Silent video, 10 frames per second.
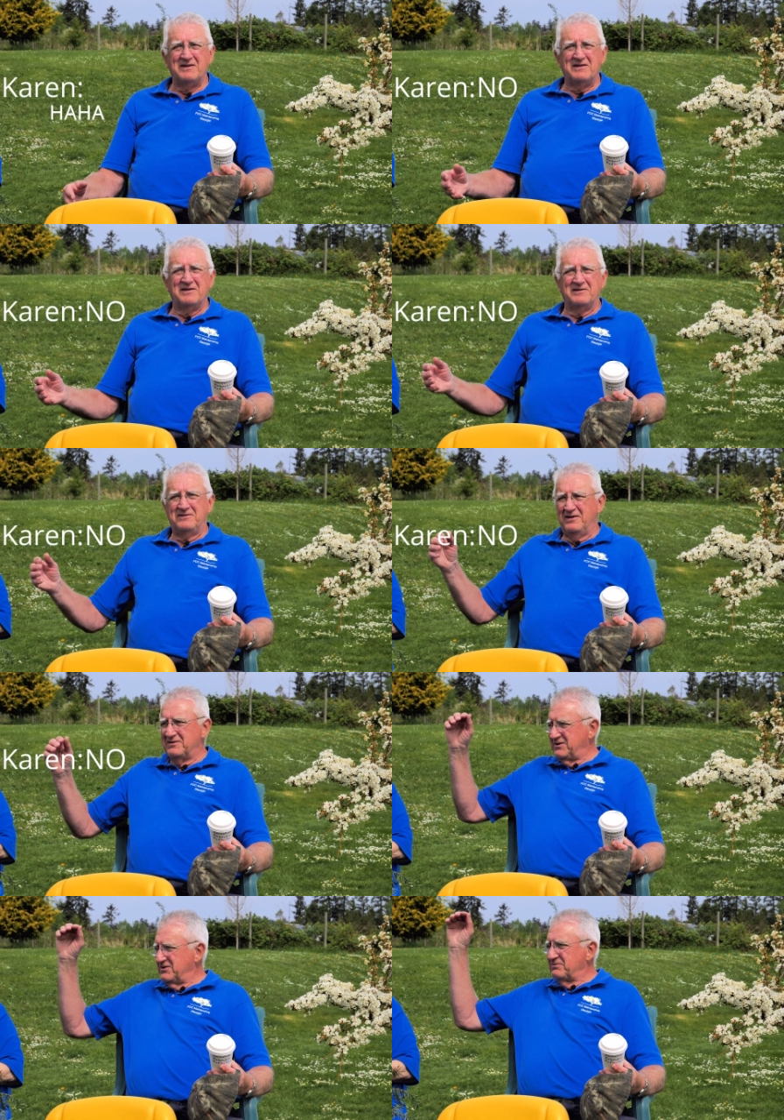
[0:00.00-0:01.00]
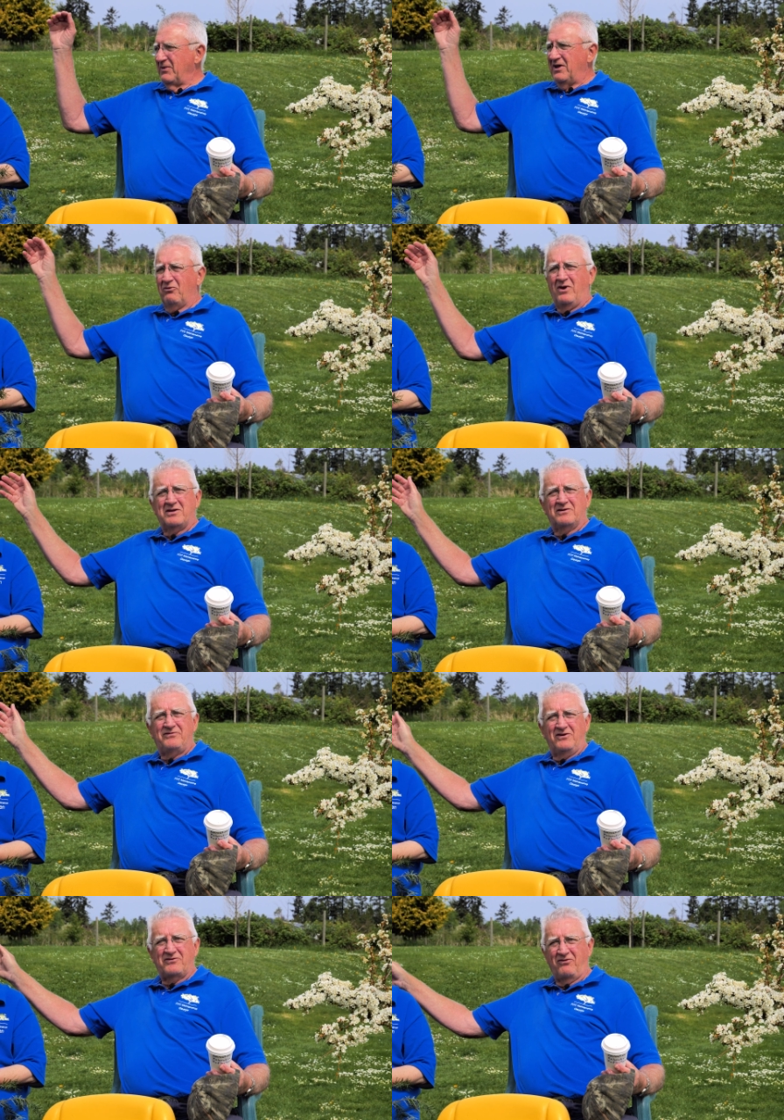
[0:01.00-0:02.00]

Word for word: no. This is my wonderful